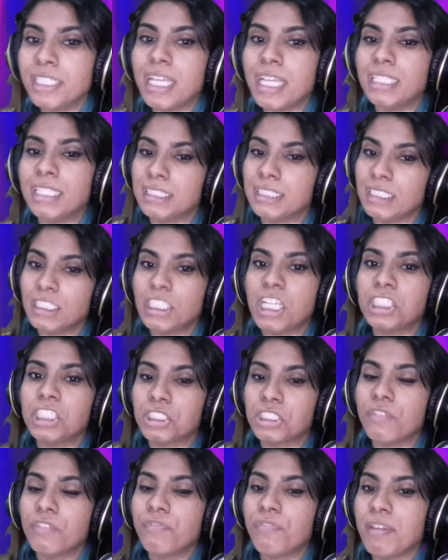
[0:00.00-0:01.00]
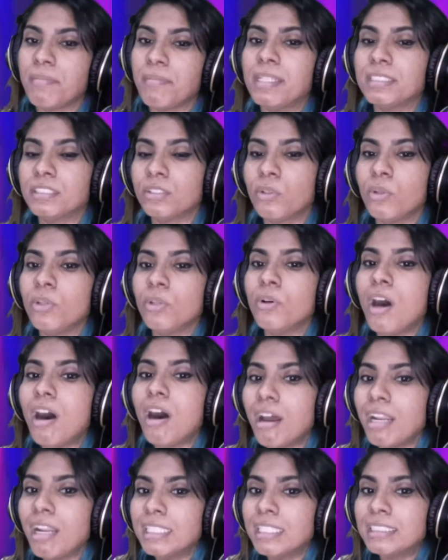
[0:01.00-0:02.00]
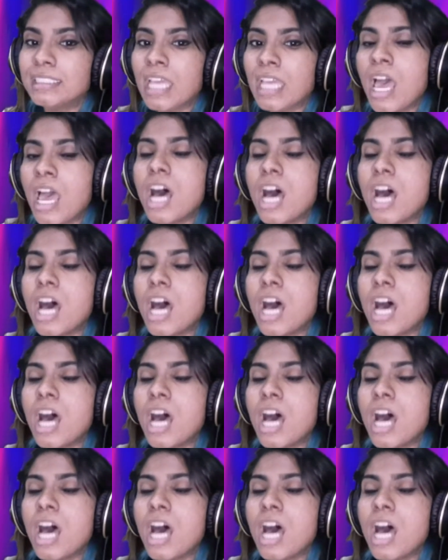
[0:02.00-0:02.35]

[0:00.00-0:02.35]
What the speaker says: that is International Female Solo Artist,